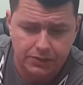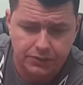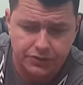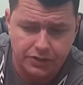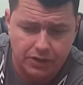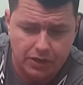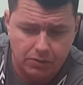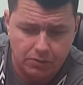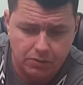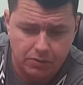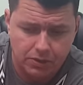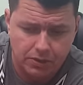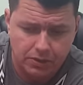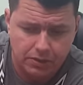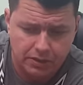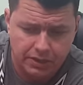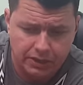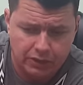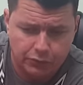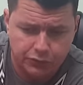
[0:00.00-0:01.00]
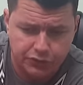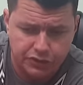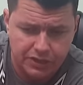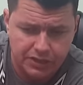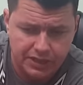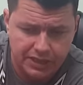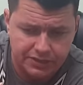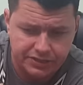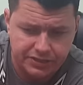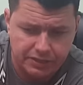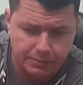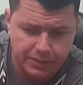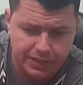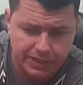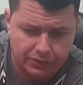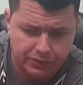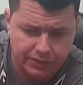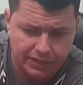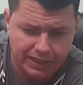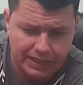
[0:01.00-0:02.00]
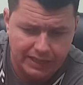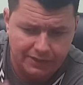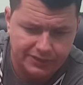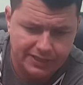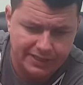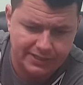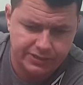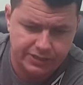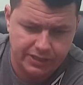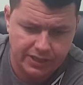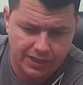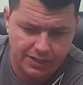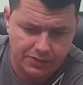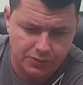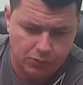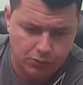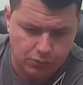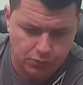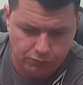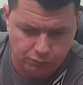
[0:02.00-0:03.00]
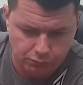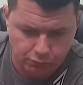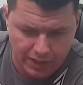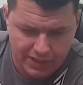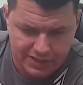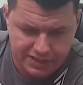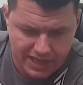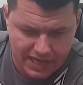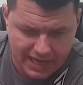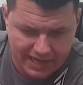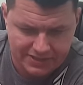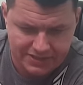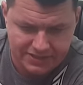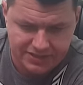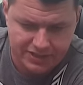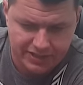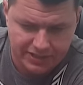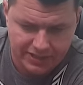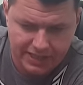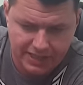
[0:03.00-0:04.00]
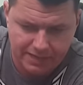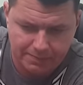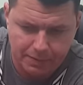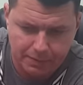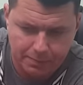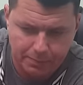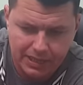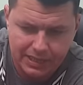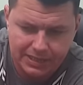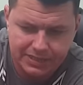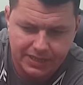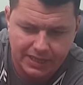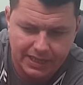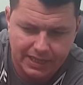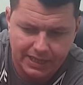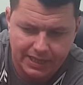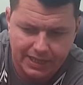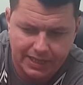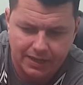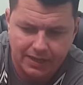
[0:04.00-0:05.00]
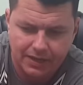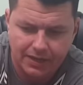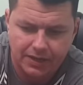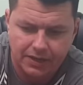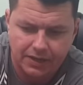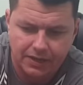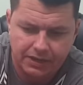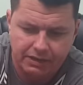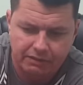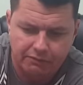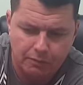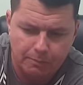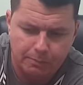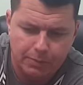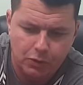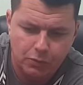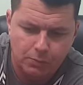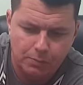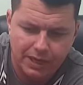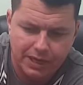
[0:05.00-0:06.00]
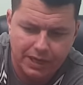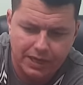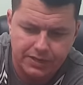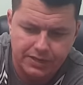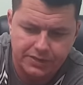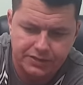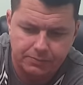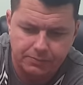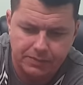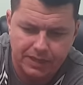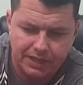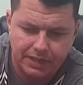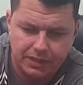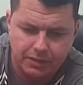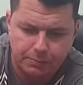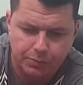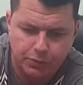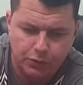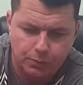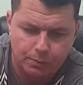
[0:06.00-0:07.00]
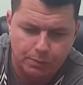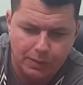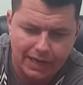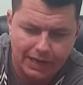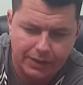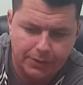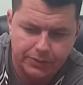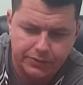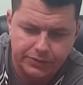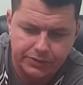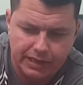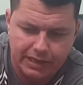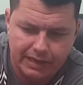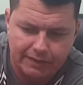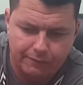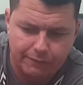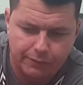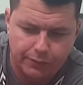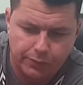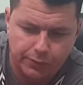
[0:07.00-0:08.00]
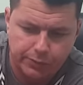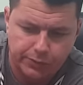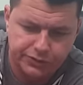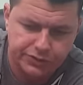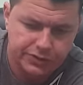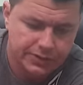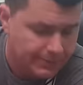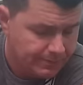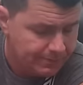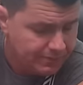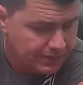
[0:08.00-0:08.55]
So obviously these can be on the left hand side or the right hand side, but basically they're a bolt mechanism that you can pull backwards and forwards.